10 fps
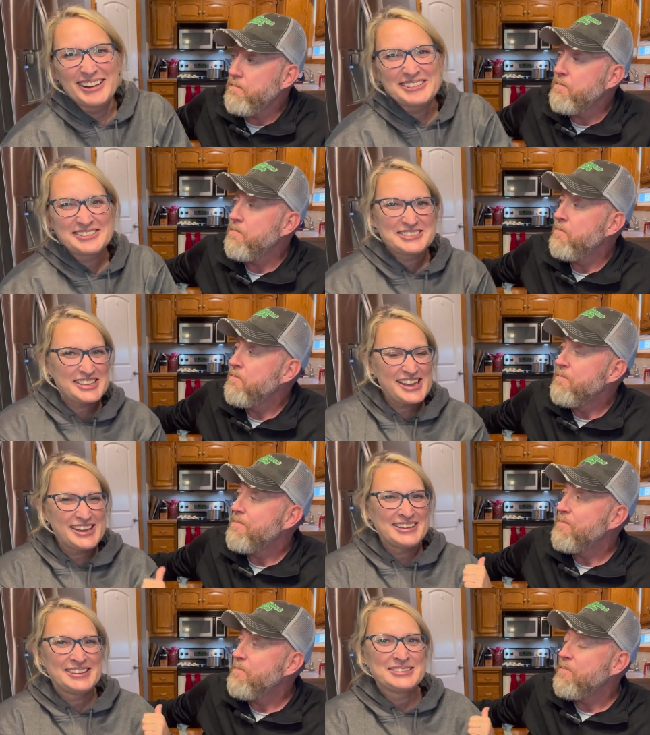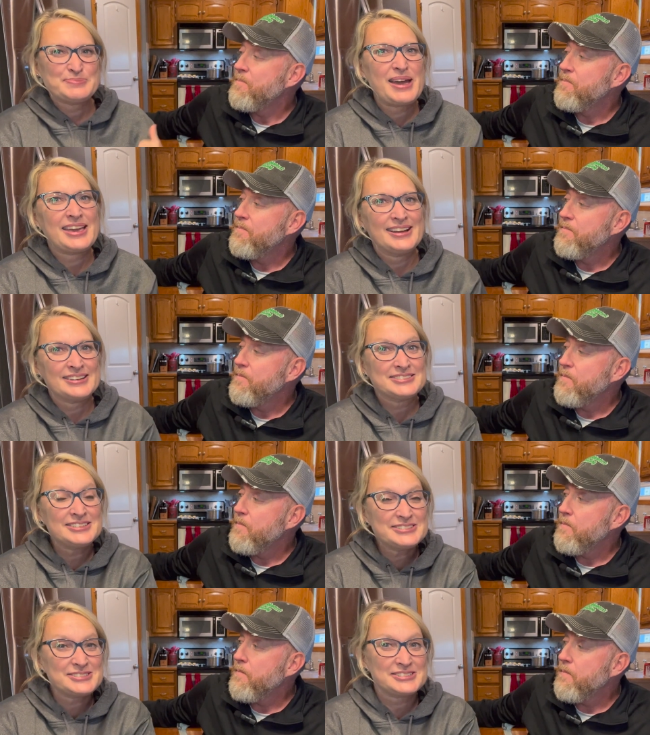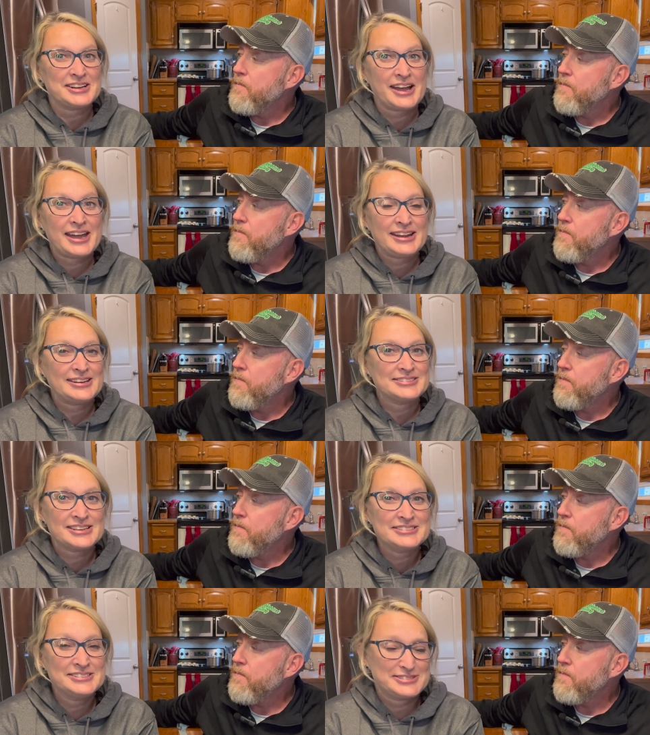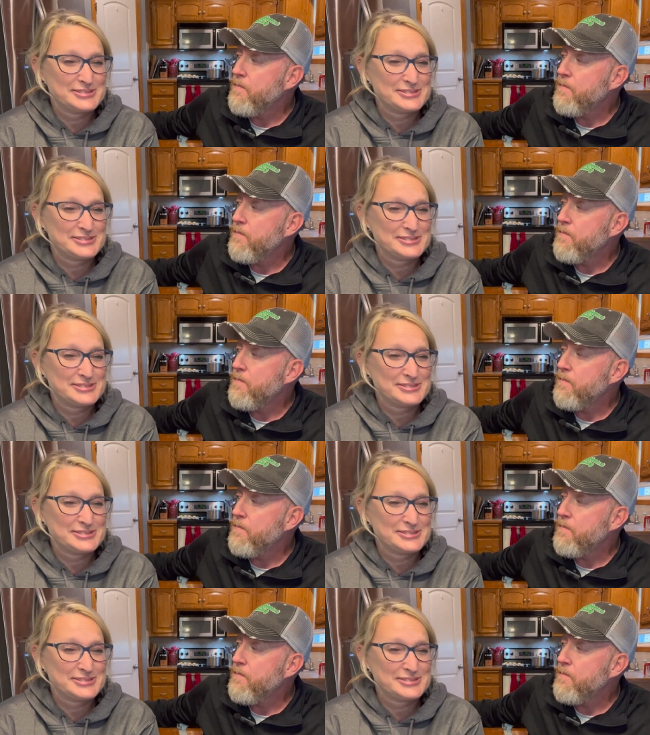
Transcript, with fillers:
Speaker 1: Dr. C is making us dinner tonight, and it doesn't